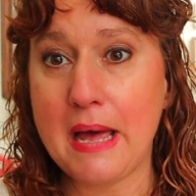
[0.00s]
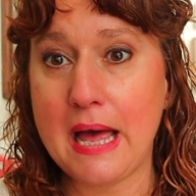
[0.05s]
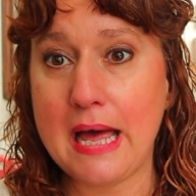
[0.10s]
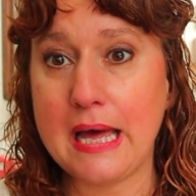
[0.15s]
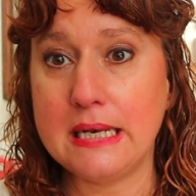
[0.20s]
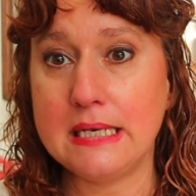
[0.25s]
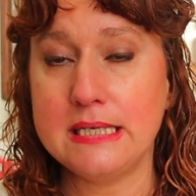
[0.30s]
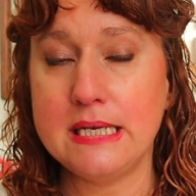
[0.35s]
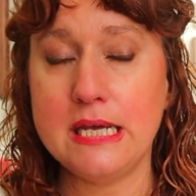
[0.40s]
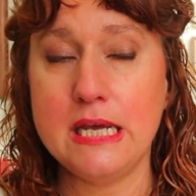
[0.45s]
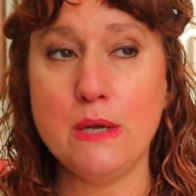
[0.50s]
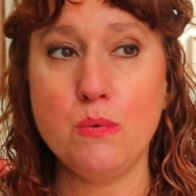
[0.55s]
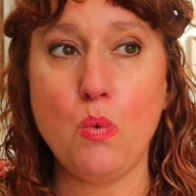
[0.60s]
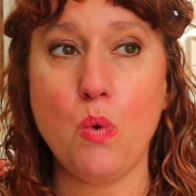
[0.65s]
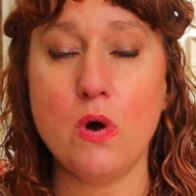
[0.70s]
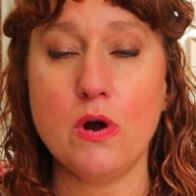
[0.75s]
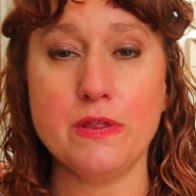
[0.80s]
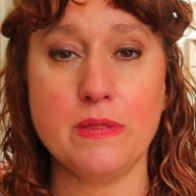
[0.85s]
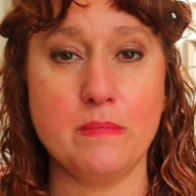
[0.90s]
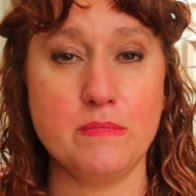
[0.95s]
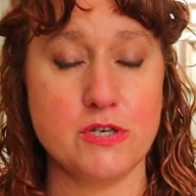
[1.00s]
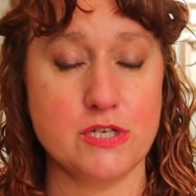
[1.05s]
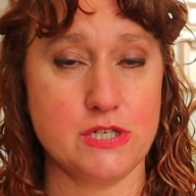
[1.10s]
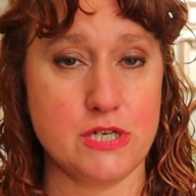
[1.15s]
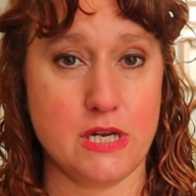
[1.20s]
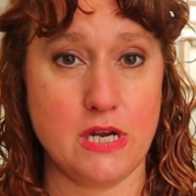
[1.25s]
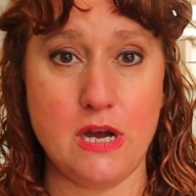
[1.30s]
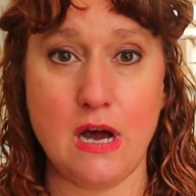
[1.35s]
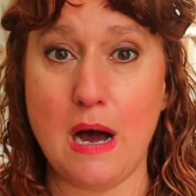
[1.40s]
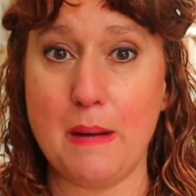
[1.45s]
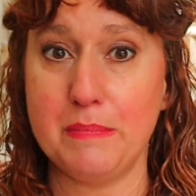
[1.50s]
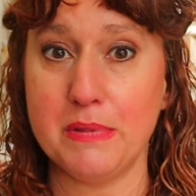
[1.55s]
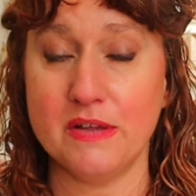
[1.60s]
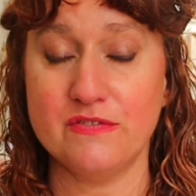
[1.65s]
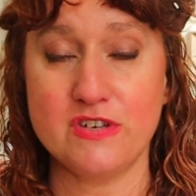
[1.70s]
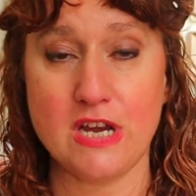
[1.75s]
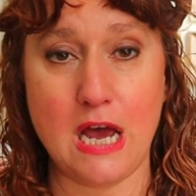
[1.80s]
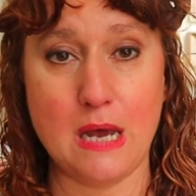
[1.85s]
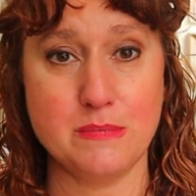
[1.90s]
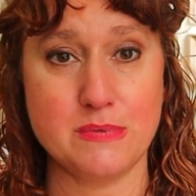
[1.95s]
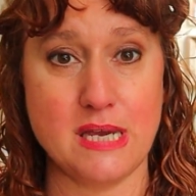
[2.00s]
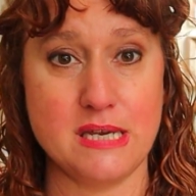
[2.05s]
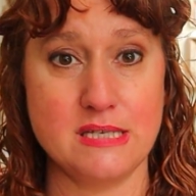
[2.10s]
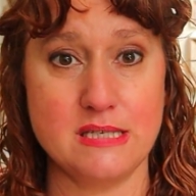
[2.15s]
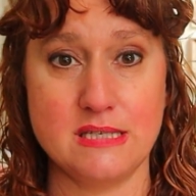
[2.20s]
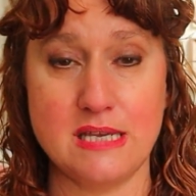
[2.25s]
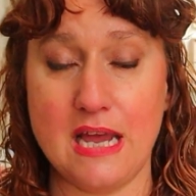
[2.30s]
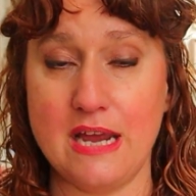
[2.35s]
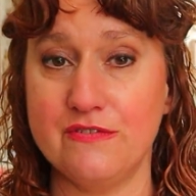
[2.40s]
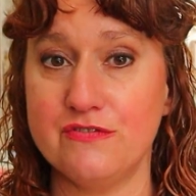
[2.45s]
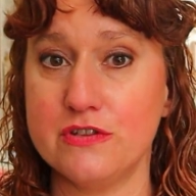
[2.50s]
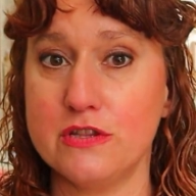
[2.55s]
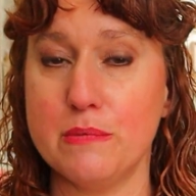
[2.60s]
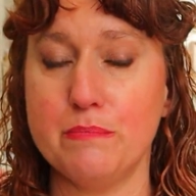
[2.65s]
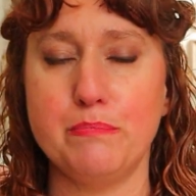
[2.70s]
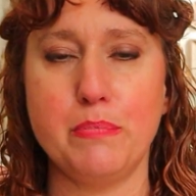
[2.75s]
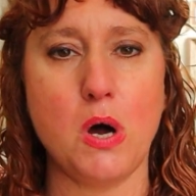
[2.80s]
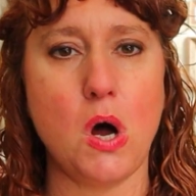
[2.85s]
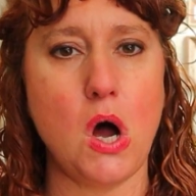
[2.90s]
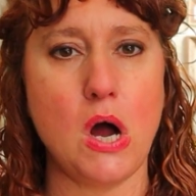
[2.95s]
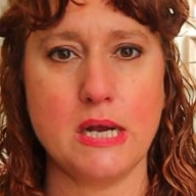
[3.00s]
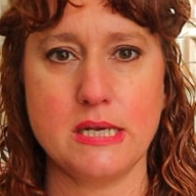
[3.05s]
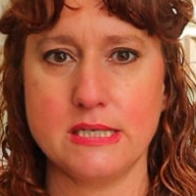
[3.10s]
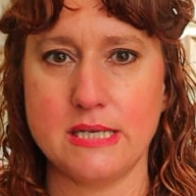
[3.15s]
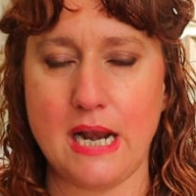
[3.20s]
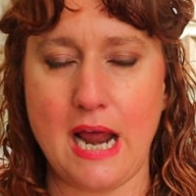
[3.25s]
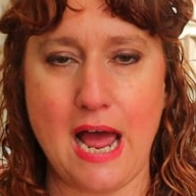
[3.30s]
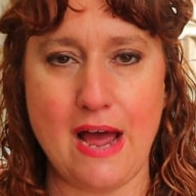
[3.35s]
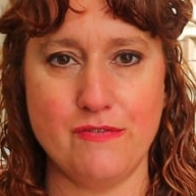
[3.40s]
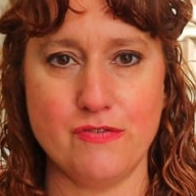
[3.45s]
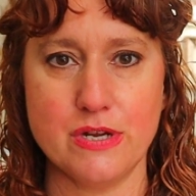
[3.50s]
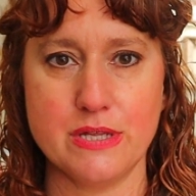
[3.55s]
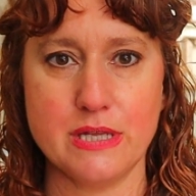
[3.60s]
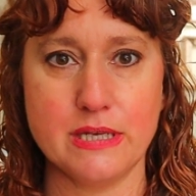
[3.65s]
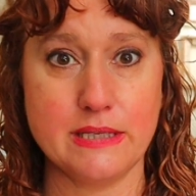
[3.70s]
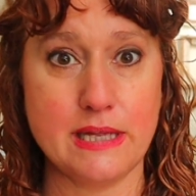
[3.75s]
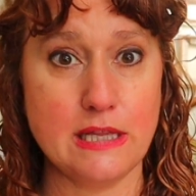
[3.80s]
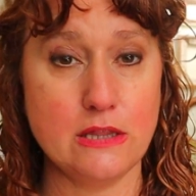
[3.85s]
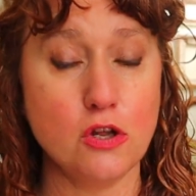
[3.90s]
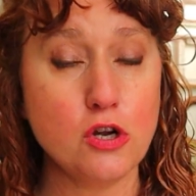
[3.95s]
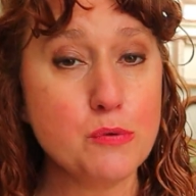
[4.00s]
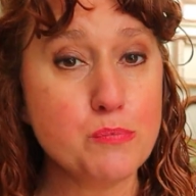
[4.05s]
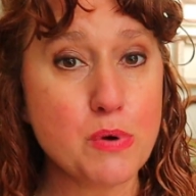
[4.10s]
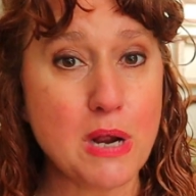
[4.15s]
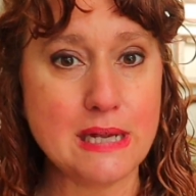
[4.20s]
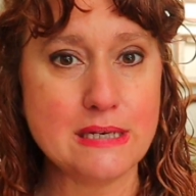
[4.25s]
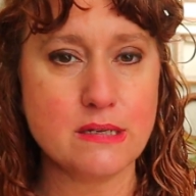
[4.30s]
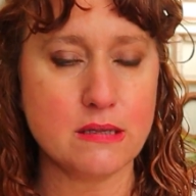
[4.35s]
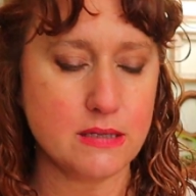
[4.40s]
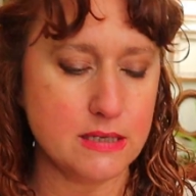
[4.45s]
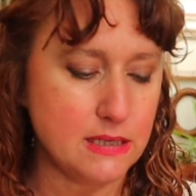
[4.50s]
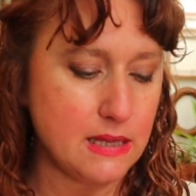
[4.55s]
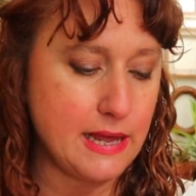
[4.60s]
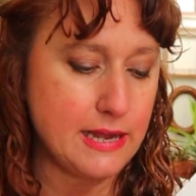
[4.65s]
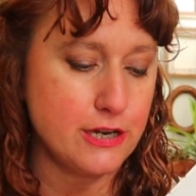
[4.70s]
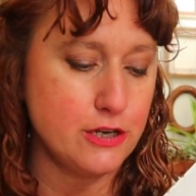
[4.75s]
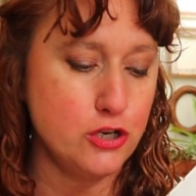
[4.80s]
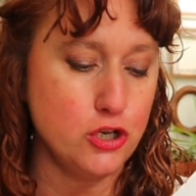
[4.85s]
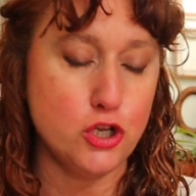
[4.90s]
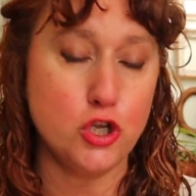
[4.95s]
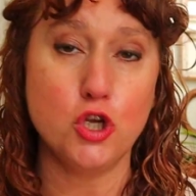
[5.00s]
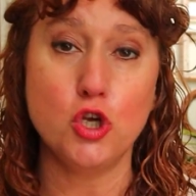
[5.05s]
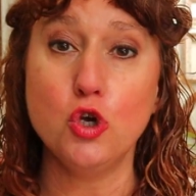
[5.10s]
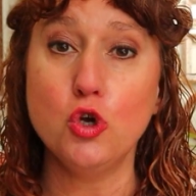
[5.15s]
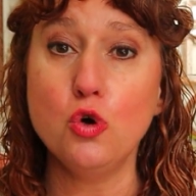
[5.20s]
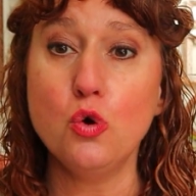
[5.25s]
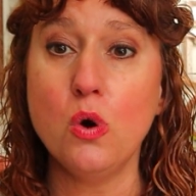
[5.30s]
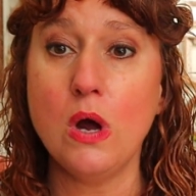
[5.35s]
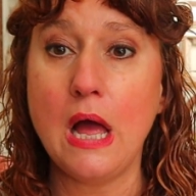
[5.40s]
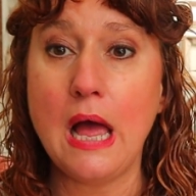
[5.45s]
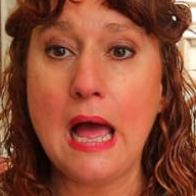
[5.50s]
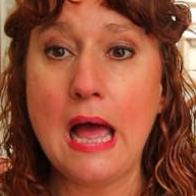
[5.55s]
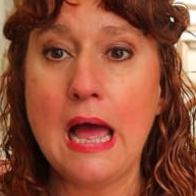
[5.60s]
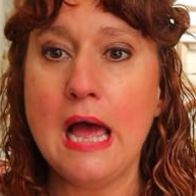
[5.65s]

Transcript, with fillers: And he wore them just a couple of times. I saved the box and everything. They look practically like new.